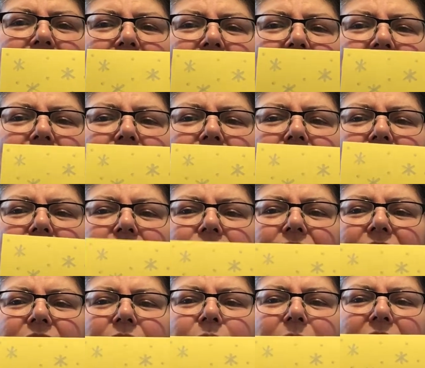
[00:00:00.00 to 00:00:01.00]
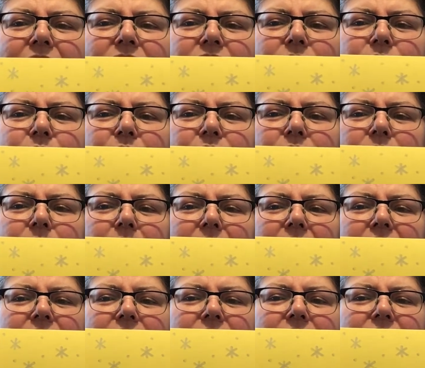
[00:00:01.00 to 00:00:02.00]
I recommend you put the
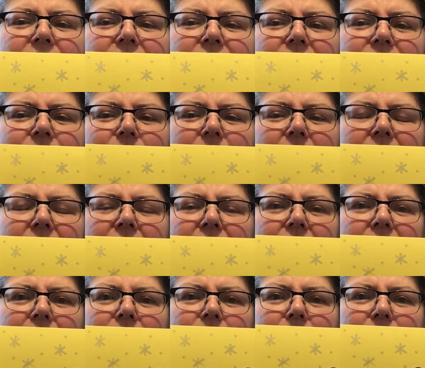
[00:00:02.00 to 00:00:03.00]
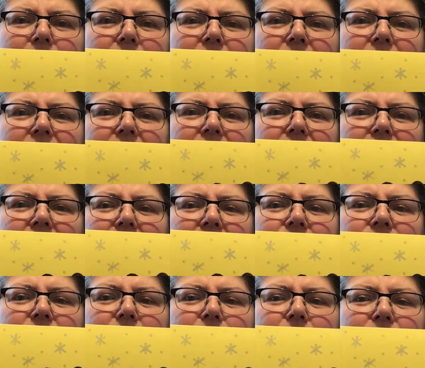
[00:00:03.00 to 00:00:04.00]
buttons this way up. If
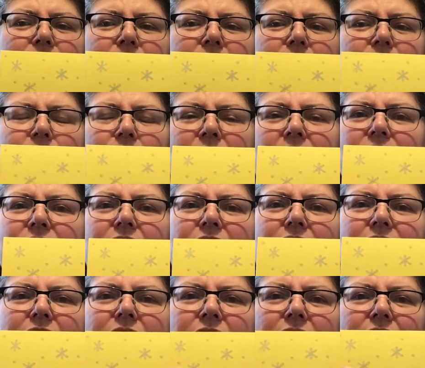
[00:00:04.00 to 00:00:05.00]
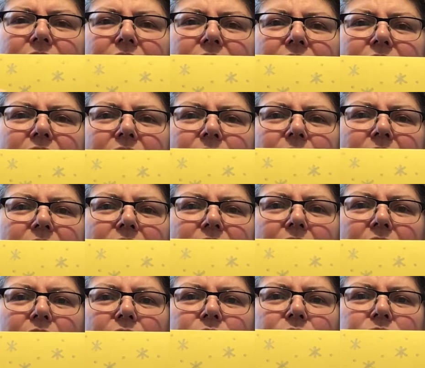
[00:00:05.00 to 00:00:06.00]
you put them with the
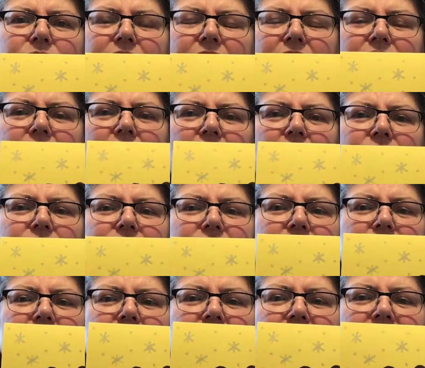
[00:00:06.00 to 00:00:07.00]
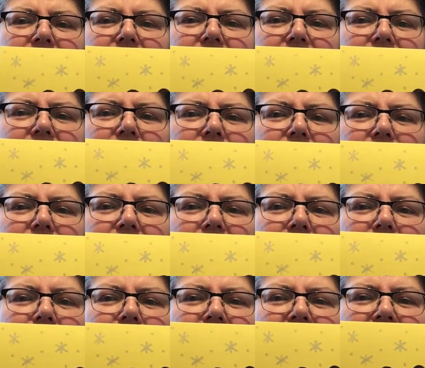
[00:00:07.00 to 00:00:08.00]
holes going horizontally, they can look like
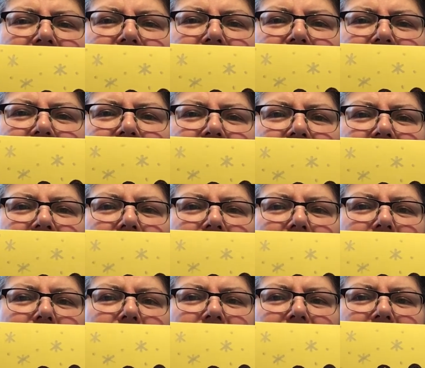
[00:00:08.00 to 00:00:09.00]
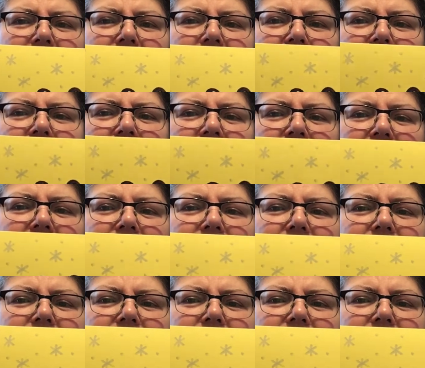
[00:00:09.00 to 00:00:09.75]
faces and look quite strange.